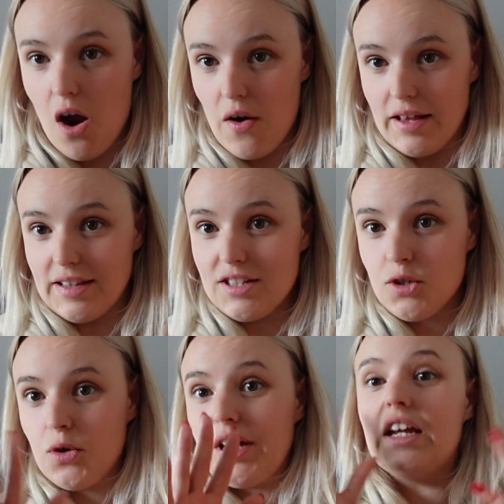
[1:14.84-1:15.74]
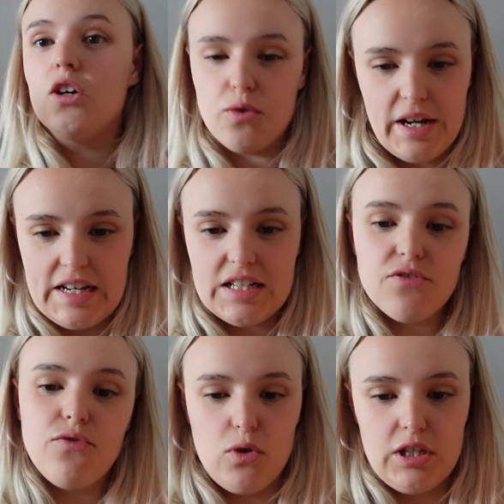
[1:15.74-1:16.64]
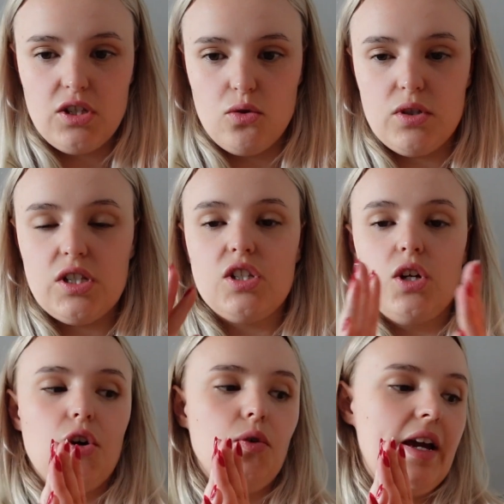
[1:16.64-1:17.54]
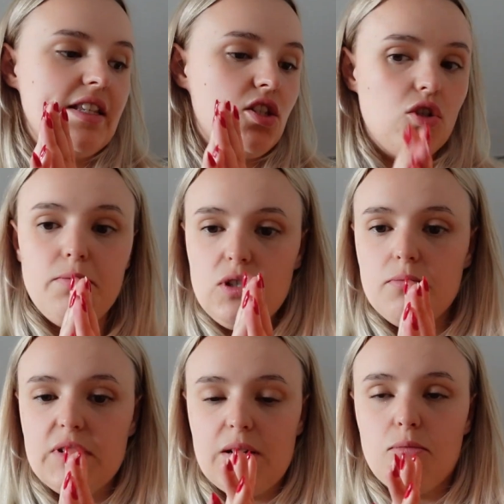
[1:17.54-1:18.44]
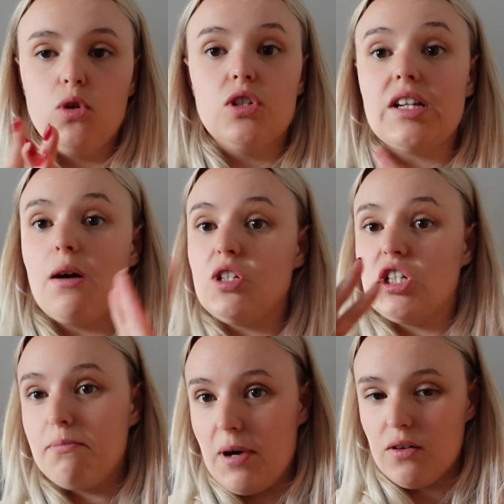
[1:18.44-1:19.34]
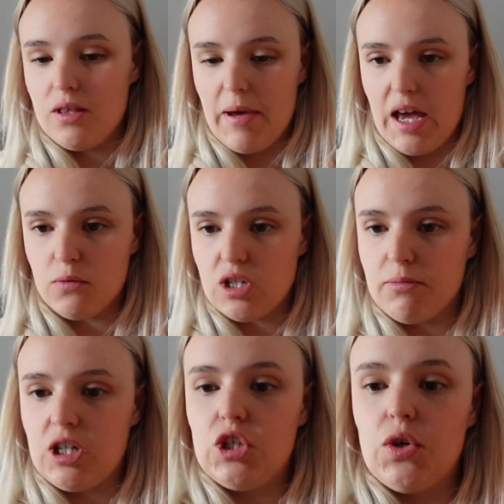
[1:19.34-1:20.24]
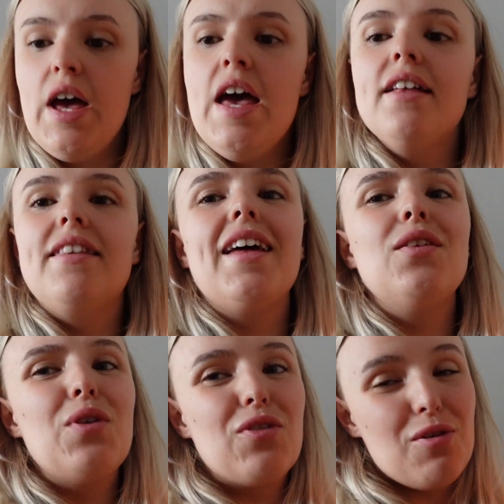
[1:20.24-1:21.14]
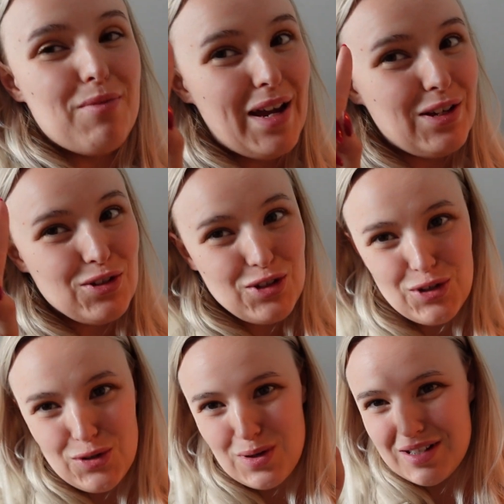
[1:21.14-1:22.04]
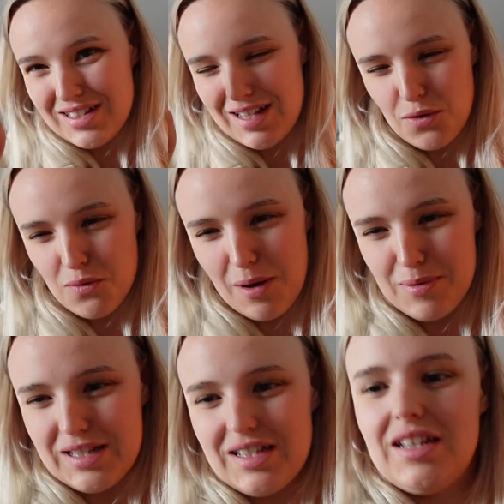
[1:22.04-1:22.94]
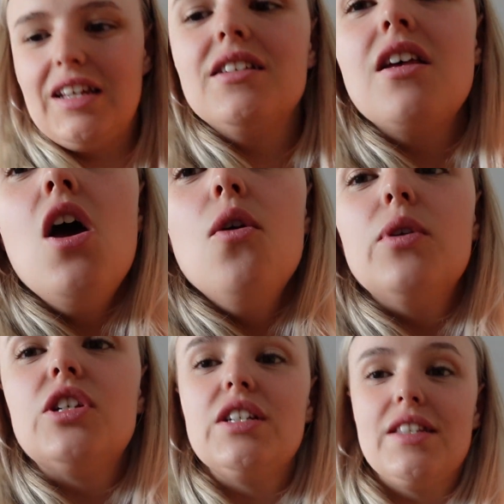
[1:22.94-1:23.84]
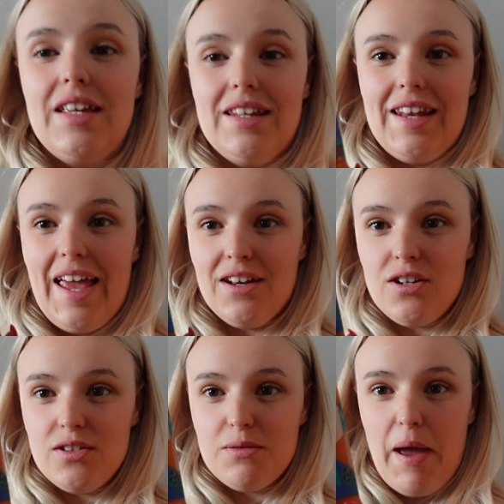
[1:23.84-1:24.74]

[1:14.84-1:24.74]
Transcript: All right, let's talk ingredients for the sauce. So it's super, super simple. You start with just some butter in the pan, which I'm gonna do. Then we've got my two secret weapons in this, which is the Nando's